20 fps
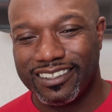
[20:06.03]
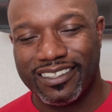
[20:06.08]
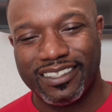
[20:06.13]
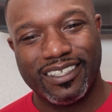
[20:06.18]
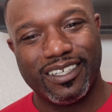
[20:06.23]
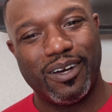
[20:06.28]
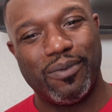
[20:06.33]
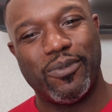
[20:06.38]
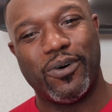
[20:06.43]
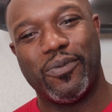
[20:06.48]

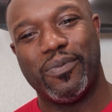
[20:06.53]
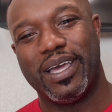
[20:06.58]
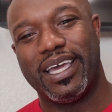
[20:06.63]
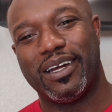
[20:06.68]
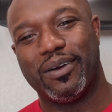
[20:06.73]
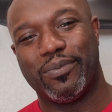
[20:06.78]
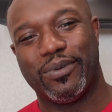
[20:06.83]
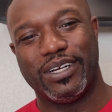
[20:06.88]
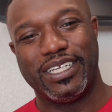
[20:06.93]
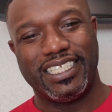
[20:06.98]
Come on, man,
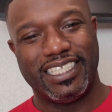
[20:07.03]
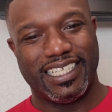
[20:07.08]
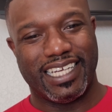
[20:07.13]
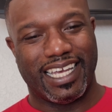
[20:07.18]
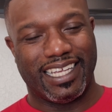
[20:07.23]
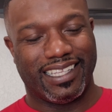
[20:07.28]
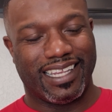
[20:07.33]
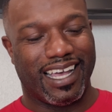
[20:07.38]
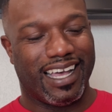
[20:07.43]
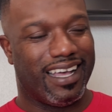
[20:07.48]

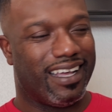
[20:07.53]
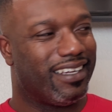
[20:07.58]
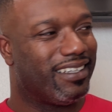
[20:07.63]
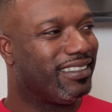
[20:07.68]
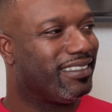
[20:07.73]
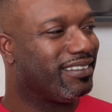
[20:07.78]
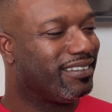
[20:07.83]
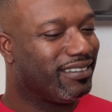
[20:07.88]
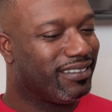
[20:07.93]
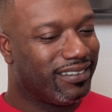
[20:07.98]
appreciate that.
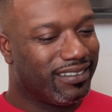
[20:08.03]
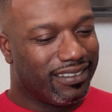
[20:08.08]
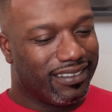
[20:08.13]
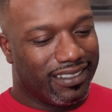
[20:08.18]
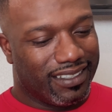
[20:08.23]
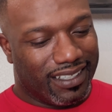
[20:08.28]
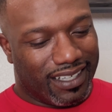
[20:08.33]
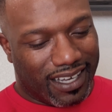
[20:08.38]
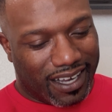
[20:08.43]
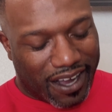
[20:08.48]

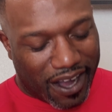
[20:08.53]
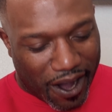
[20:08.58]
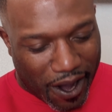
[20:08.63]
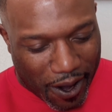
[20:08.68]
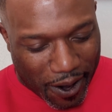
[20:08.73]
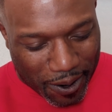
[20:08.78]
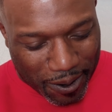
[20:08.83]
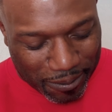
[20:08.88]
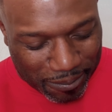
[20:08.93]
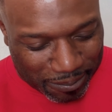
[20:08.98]

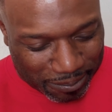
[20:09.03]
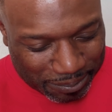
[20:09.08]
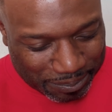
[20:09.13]
Um,